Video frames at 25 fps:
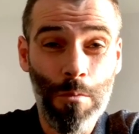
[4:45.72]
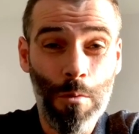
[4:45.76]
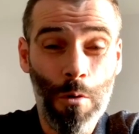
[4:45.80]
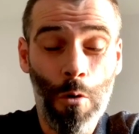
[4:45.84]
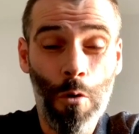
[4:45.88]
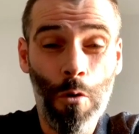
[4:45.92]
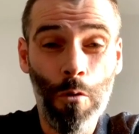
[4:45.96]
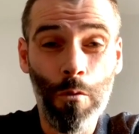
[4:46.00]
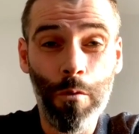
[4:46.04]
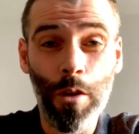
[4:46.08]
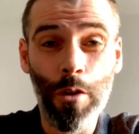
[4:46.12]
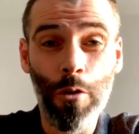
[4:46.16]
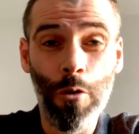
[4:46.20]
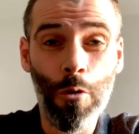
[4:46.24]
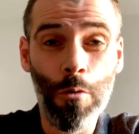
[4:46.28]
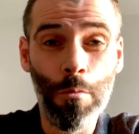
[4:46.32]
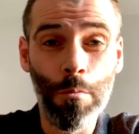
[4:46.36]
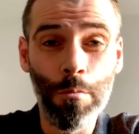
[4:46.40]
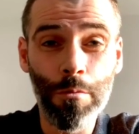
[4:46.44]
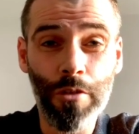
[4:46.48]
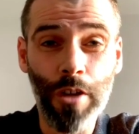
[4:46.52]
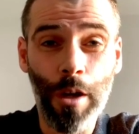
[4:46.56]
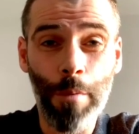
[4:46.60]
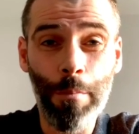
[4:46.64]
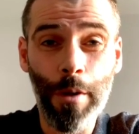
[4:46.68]
hopefully
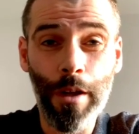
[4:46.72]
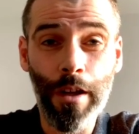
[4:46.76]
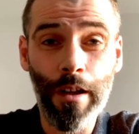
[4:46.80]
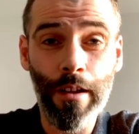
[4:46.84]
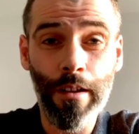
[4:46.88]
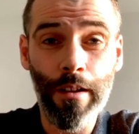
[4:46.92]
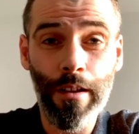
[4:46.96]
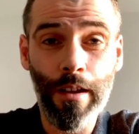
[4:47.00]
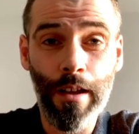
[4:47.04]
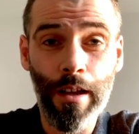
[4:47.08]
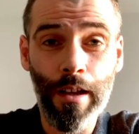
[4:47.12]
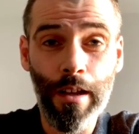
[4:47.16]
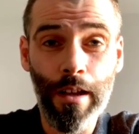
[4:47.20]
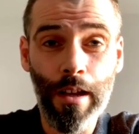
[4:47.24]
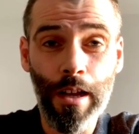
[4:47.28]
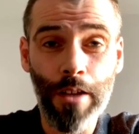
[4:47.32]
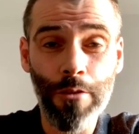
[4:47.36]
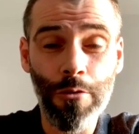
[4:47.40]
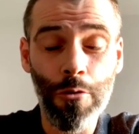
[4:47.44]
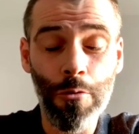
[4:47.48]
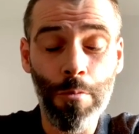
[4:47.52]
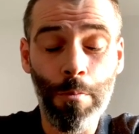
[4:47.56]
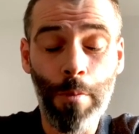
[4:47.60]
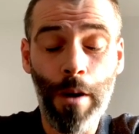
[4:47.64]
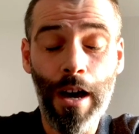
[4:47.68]
opens up a
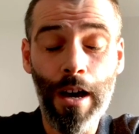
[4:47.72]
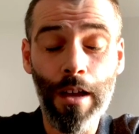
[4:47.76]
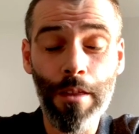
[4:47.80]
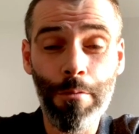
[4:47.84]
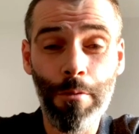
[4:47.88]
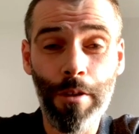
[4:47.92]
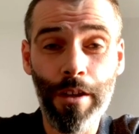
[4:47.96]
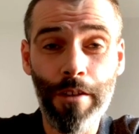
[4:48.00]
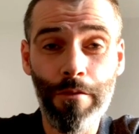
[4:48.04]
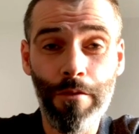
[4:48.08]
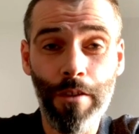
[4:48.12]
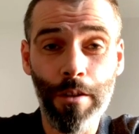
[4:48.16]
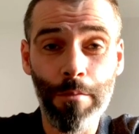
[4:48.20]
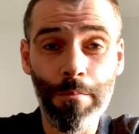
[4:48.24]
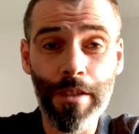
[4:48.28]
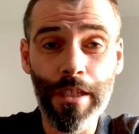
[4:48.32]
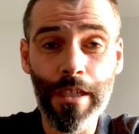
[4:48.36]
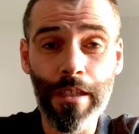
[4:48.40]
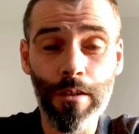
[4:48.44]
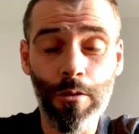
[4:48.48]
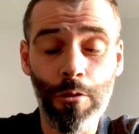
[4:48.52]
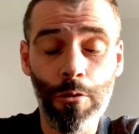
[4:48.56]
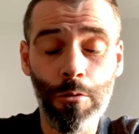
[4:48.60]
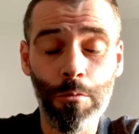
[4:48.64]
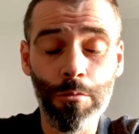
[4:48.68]
new pathway for
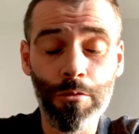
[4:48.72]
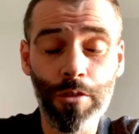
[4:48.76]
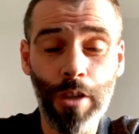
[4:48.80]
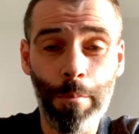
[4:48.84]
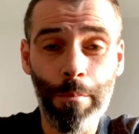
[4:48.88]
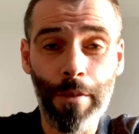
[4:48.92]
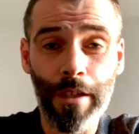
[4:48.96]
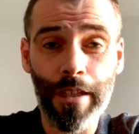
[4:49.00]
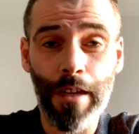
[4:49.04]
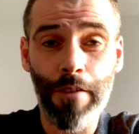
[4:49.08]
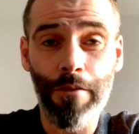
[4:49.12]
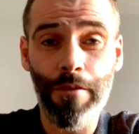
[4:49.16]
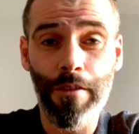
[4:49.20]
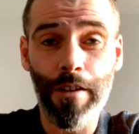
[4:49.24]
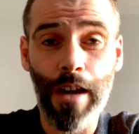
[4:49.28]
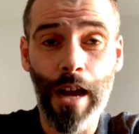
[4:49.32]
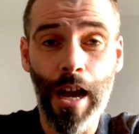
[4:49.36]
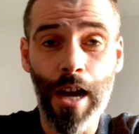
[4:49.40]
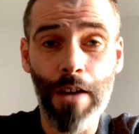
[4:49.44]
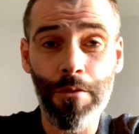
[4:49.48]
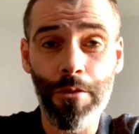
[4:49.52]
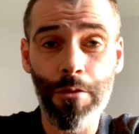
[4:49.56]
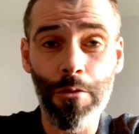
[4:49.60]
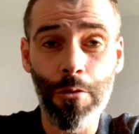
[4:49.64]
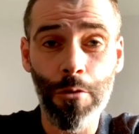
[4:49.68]
me. It opens up a different
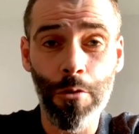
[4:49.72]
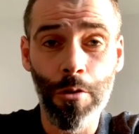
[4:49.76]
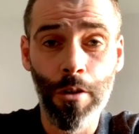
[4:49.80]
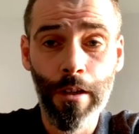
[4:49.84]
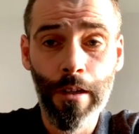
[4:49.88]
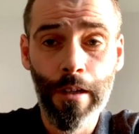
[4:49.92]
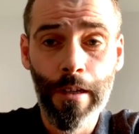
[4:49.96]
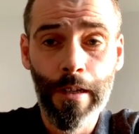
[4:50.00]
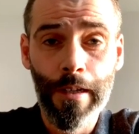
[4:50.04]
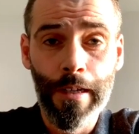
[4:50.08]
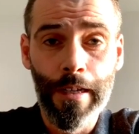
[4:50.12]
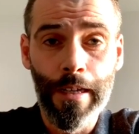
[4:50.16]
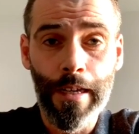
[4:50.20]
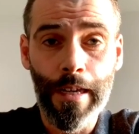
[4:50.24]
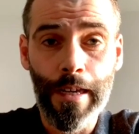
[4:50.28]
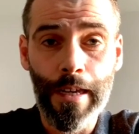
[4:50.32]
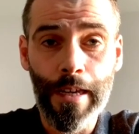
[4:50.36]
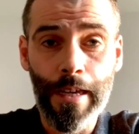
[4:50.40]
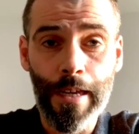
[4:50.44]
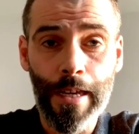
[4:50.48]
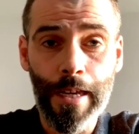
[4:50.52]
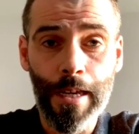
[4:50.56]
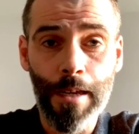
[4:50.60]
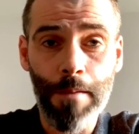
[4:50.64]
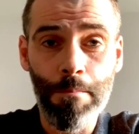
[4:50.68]
avenue
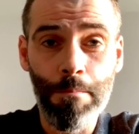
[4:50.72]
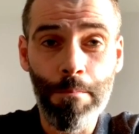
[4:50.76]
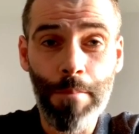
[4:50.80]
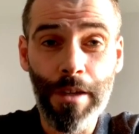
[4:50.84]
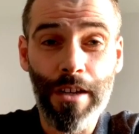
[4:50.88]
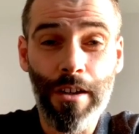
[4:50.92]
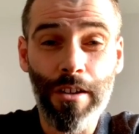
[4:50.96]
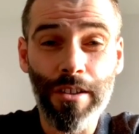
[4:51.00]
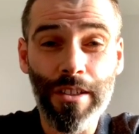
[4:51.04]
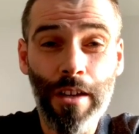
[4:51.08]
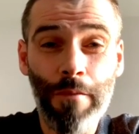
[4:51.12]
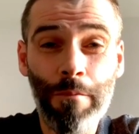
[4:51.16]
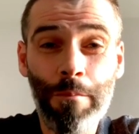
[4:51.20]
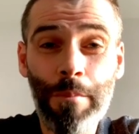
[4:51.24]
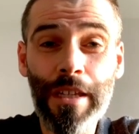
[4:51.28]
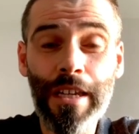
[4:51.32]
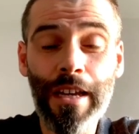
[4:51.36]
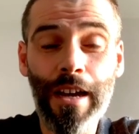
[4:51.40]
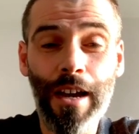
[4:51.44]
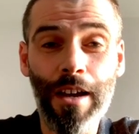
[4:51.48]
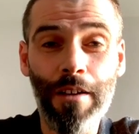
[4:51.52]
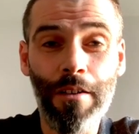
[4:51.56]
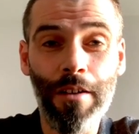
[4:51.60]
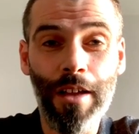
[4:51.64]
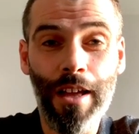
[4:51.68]
Because I've
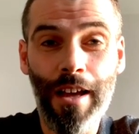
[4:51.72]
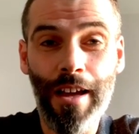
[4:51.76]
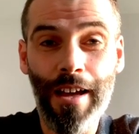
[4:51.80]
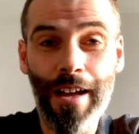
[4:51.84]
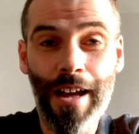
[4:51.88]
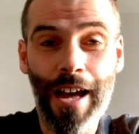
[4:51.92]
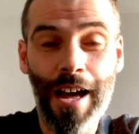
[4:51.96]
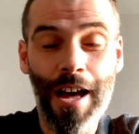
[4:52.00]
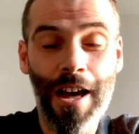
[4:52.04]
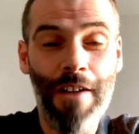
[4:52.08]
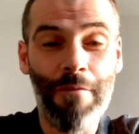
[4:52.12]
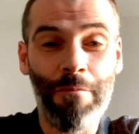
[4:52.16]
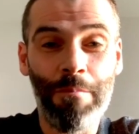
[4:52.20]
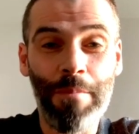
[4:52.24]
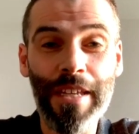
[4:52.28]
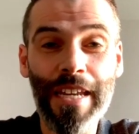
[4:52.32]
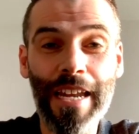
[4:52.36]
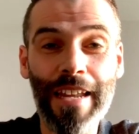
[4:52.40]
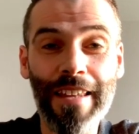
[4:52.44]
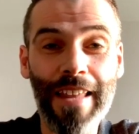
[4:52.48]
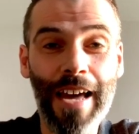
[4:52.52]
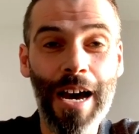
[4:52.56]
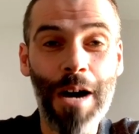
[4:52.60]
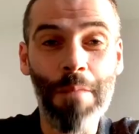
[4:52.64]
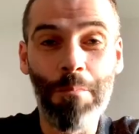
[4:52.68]
been
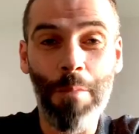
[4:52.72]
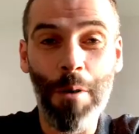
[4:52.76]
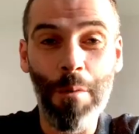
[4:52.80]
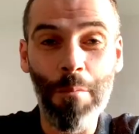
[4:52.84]
in that